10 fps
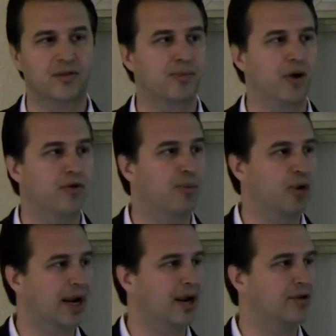the, of the
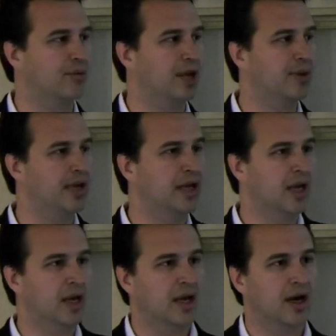brand. There may be
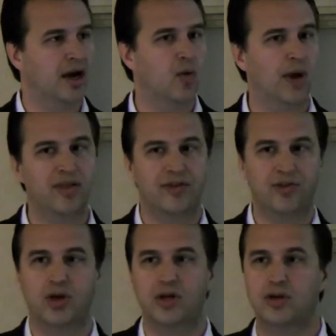uh, a way
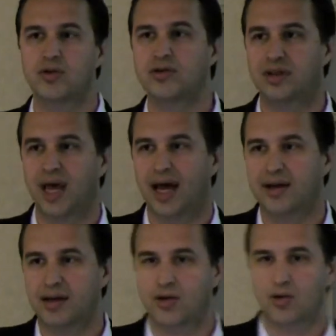that you can use
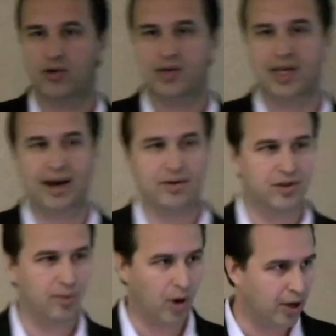that in order to get out
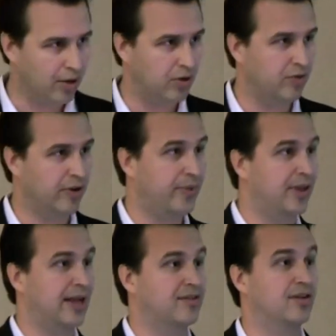to the market or do
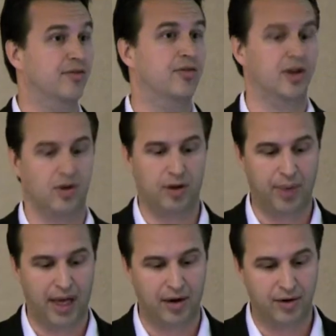something that's different than your
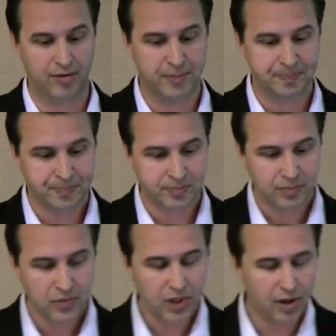competitors.
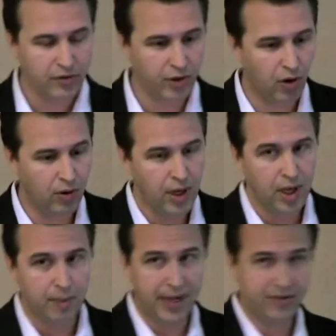So
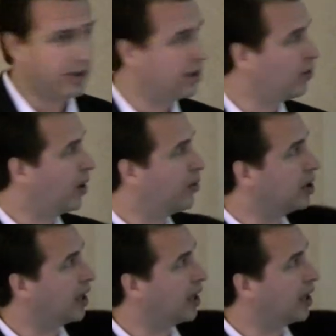basically the way we